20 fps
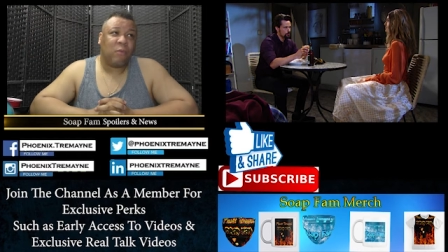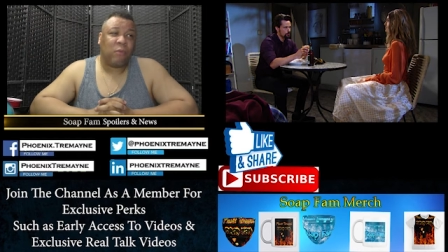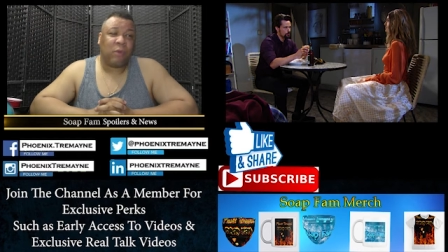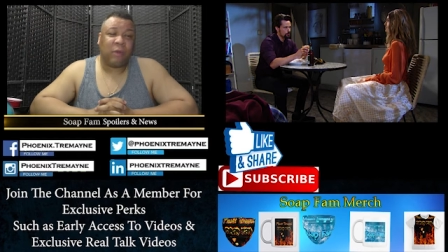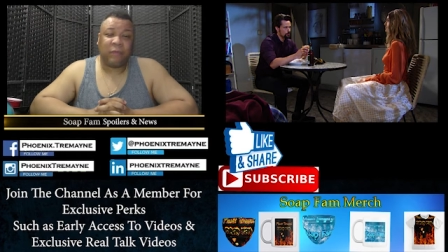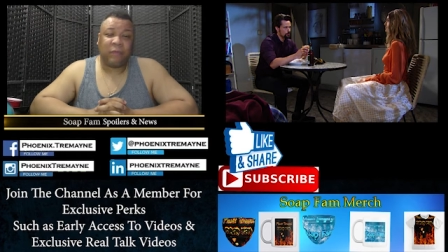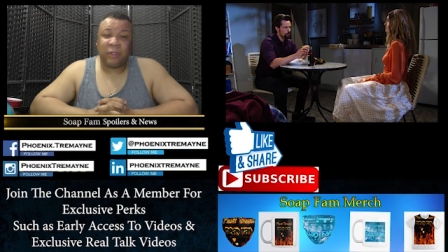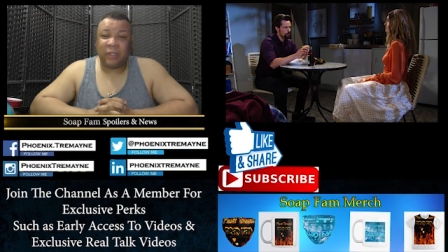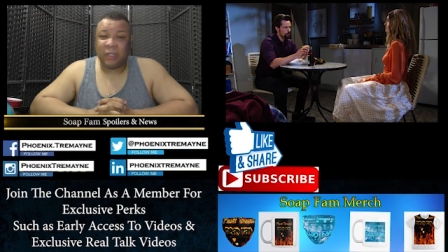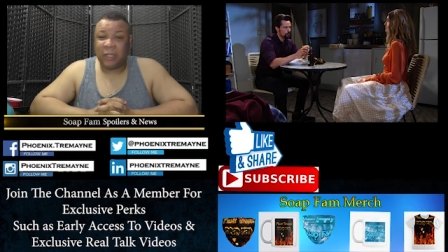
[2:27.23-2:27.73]

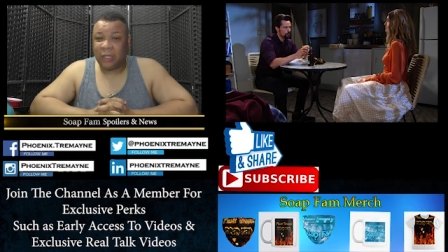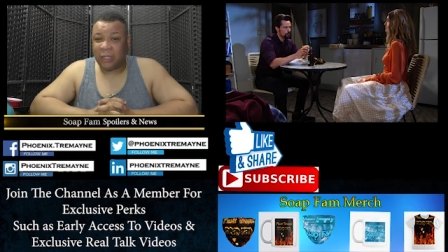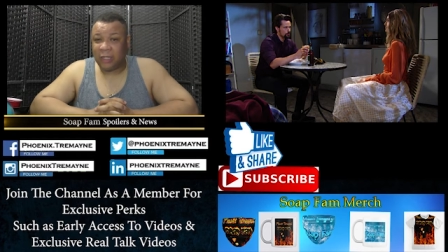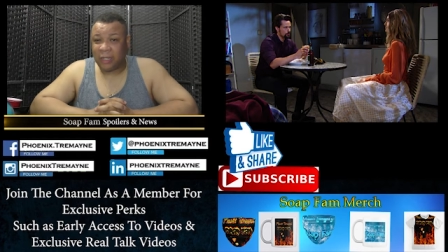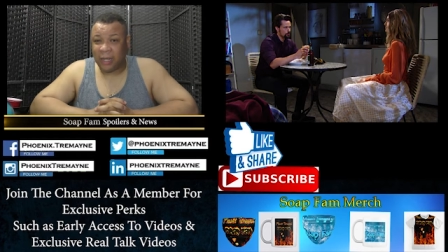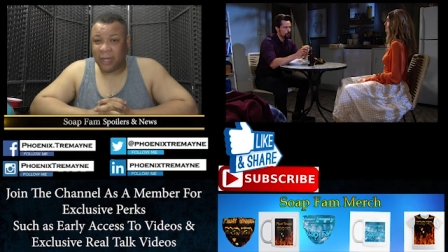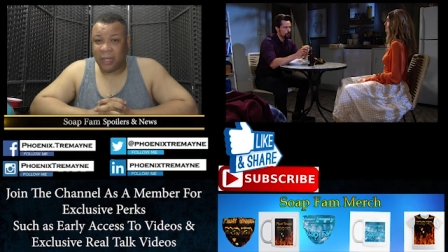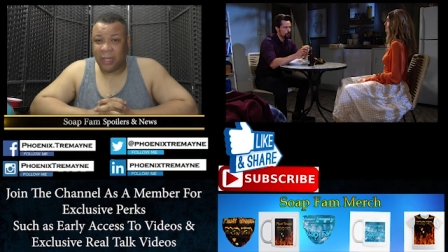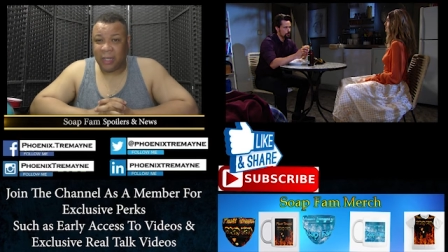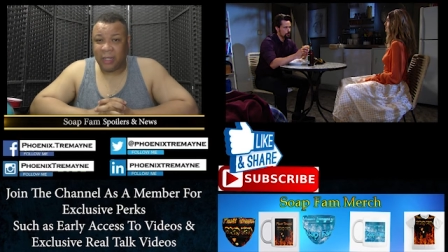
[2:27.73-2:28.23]
with
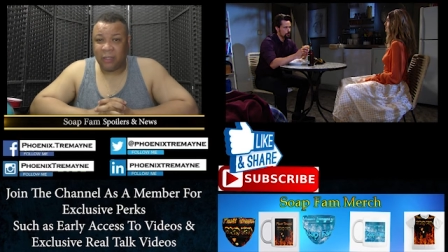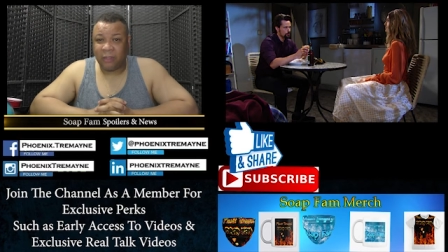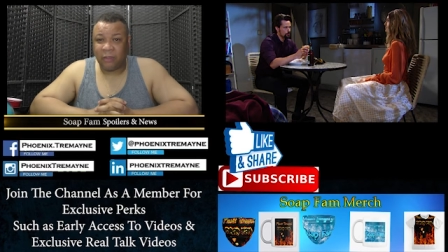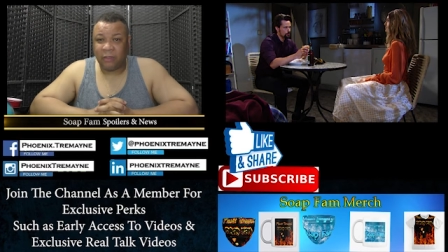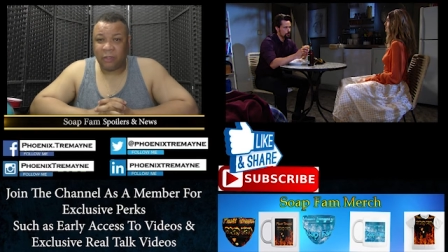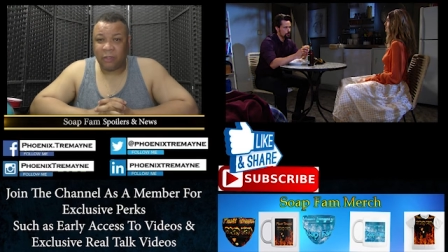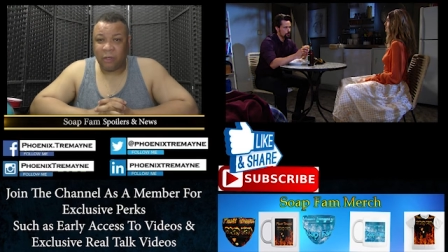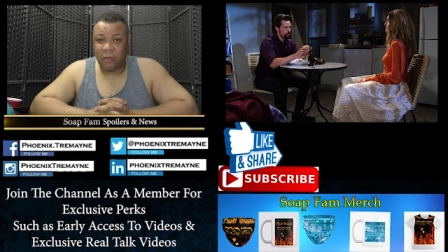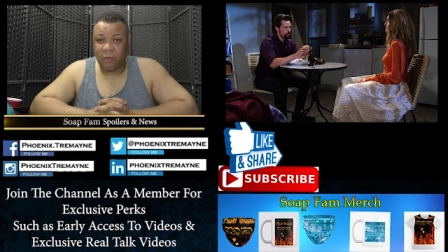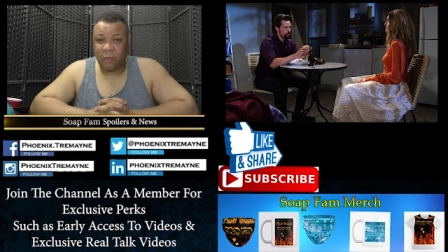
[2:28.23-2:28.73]
Zende,
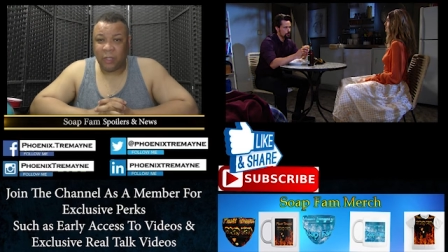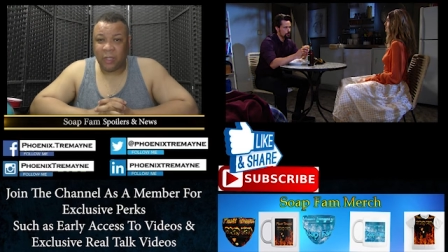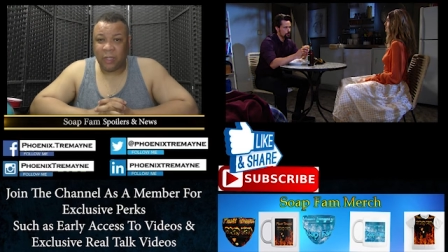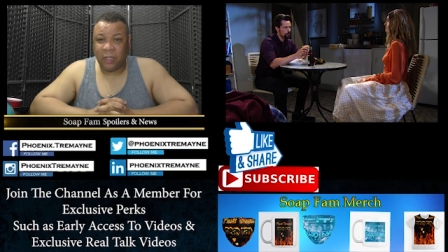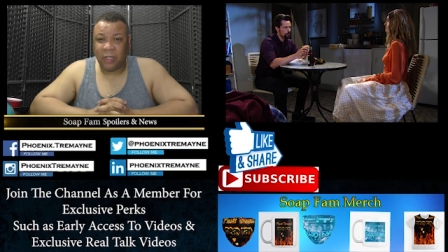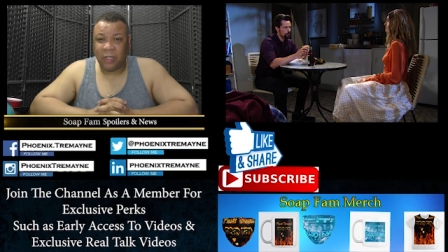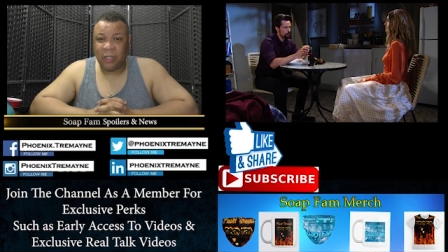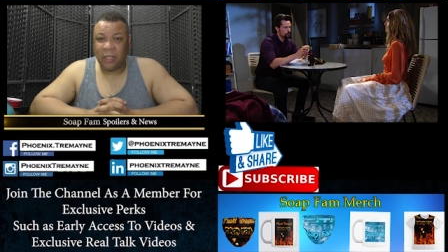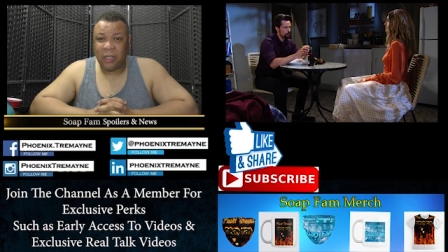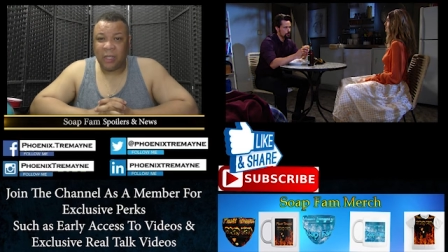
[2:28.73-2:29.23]

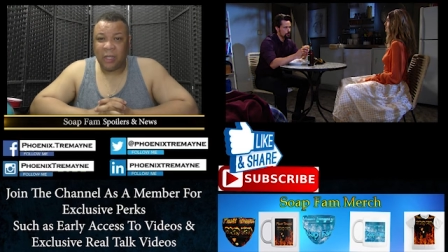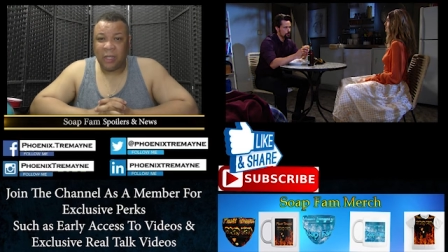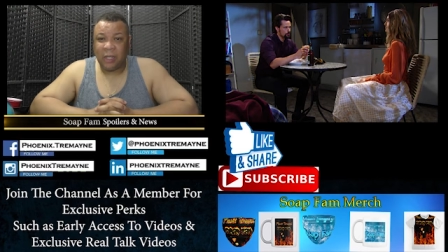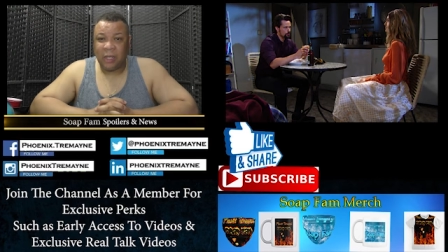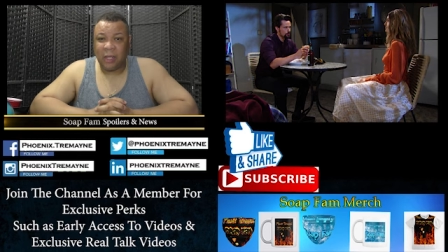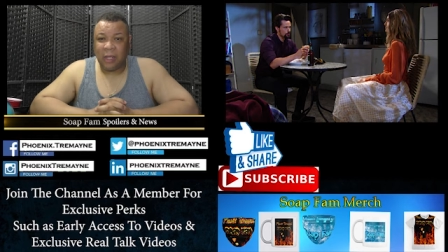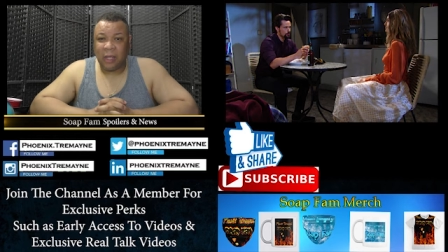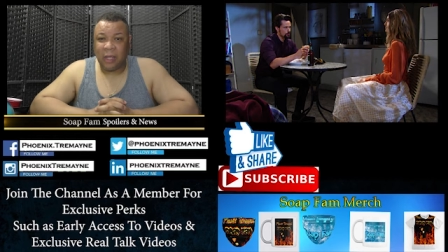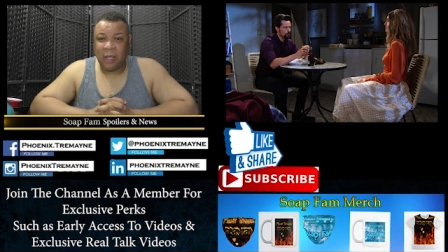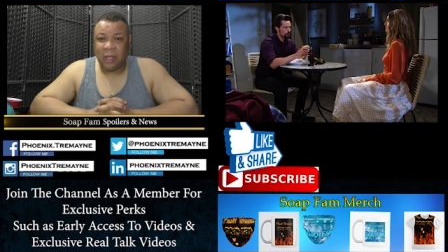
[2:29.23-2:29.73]
Zoe,
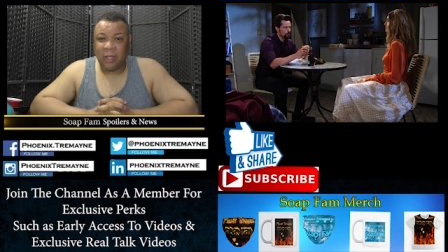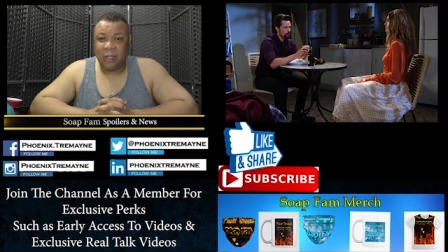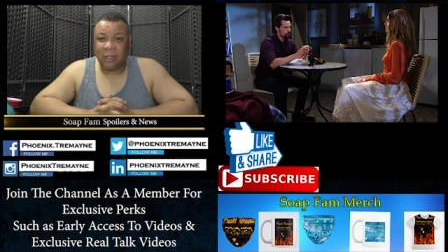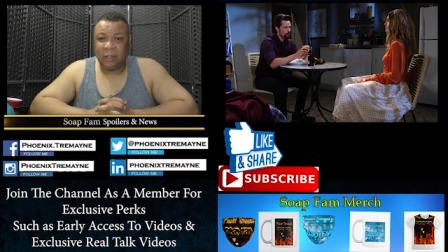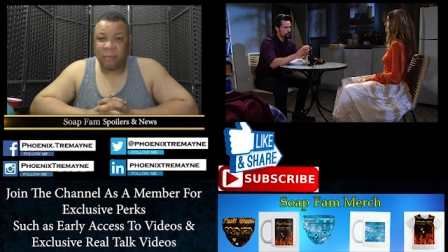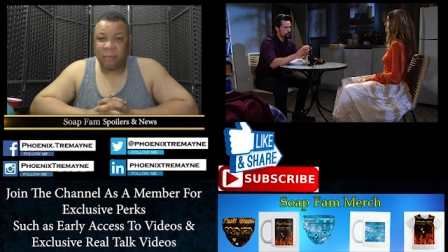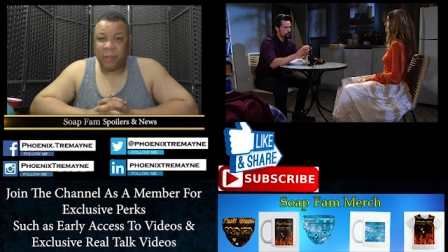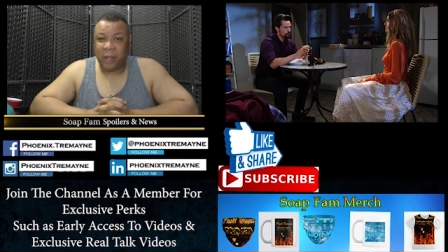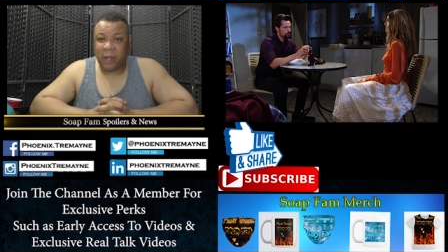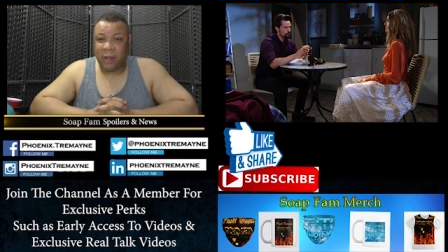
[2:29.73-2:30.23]

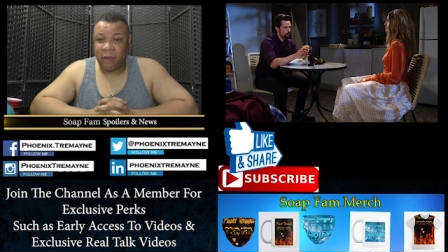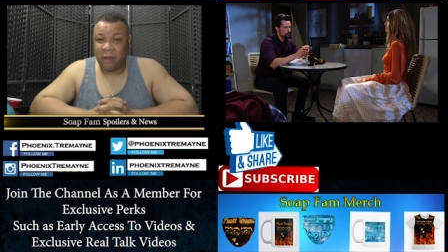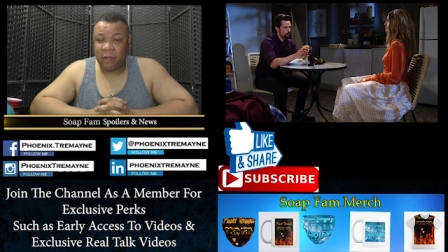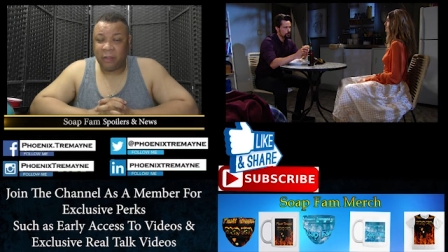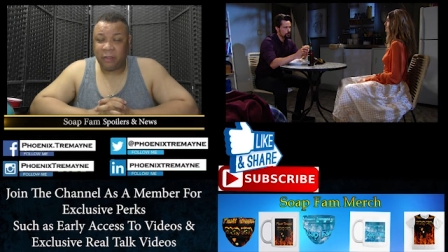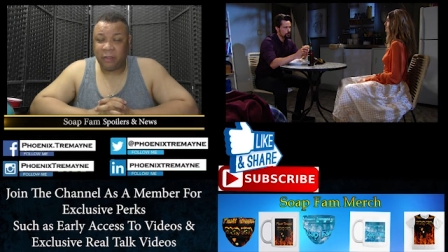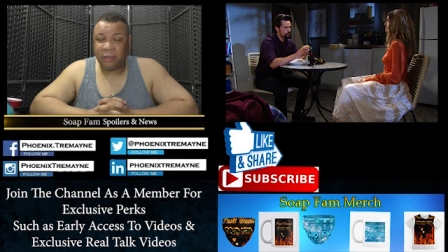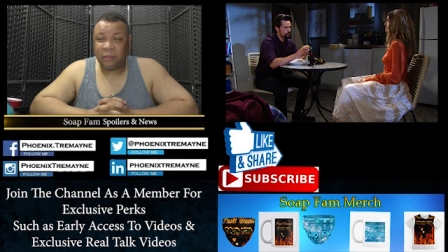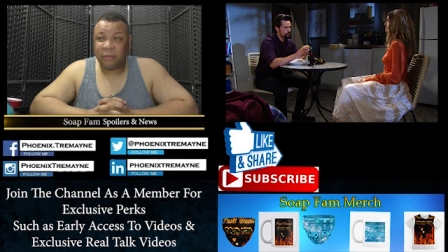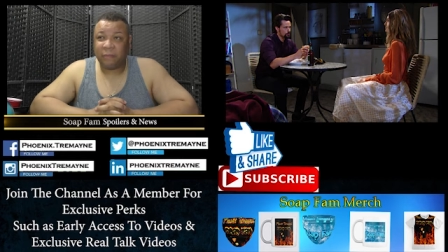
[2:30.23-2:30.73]
and
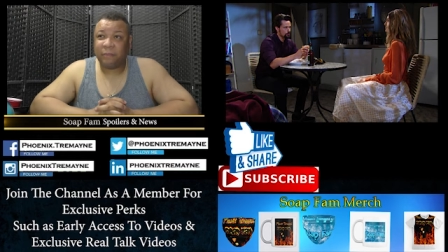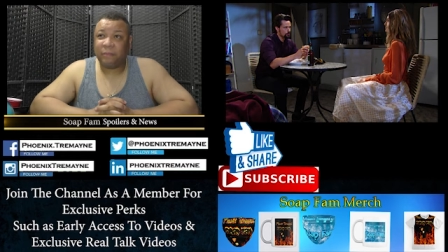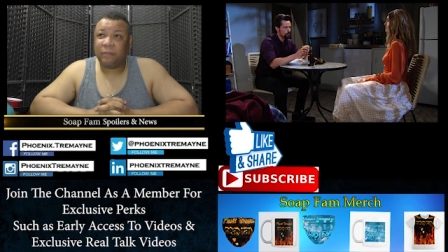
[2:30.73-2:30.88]
Paris.